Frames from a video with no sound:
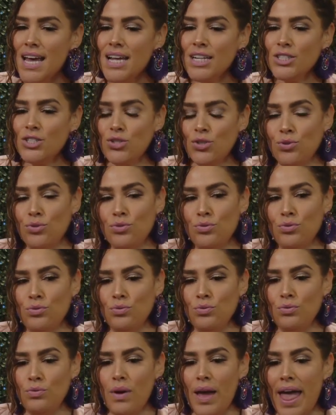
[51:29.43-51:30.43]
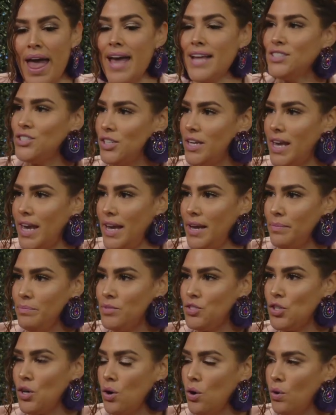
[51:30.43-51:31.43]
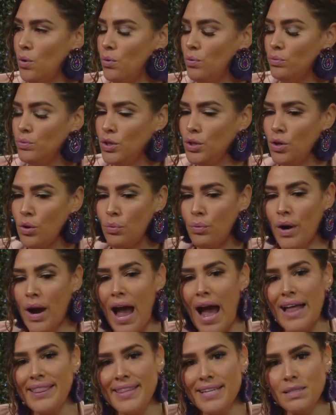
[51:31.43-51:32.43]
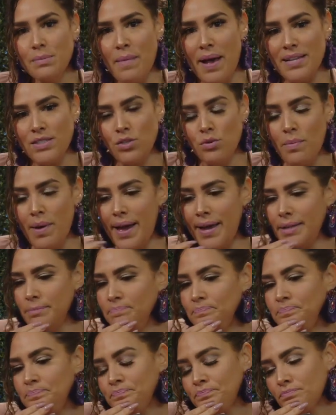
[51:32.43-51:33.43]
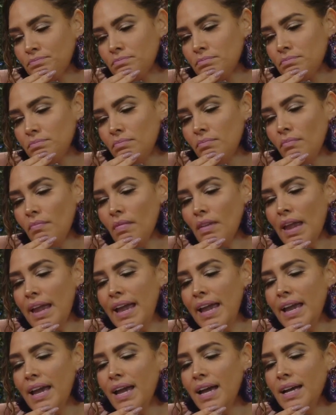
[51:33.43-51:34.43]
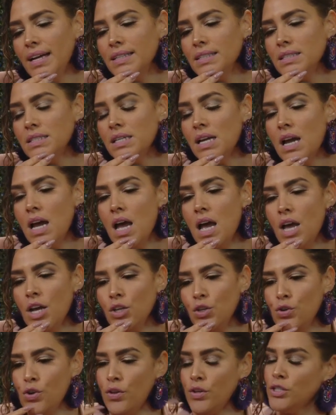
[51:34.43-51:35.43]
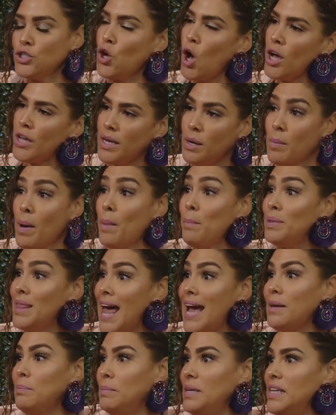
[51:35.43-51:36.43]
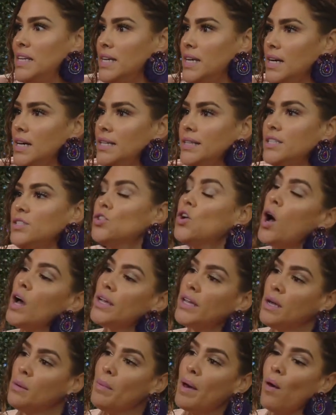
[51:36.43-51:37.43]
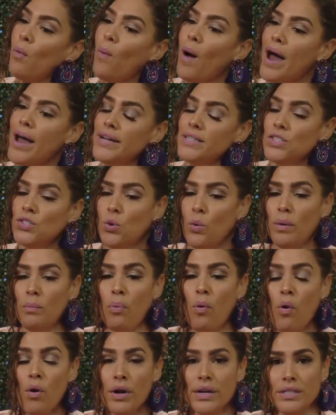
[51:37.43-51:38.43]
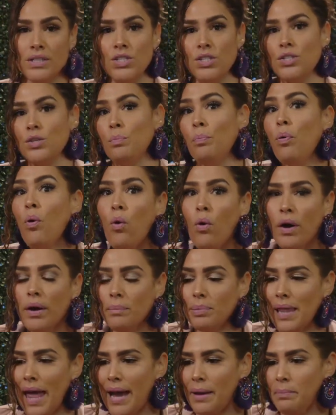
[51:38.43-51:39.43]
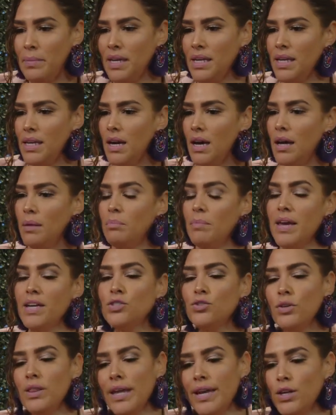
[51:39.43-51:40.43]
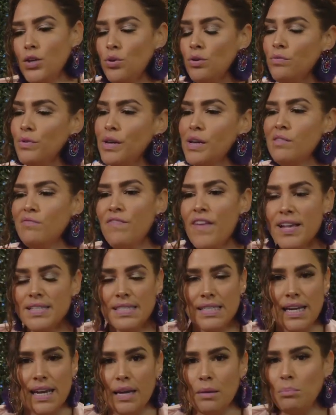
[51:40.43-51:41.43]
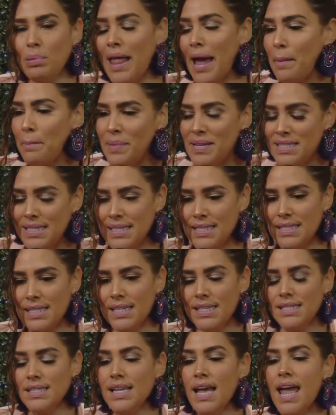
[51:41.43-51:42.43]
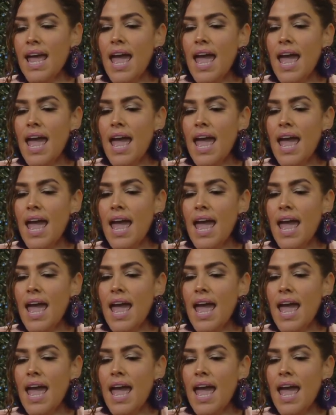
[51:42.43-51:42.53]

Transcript: to educate. So, you know, we're at this mastermind and you know they're talking about black media they're talking about why it's so important to support black media mm-hmm. and make sure like you're reinvesting in black businesses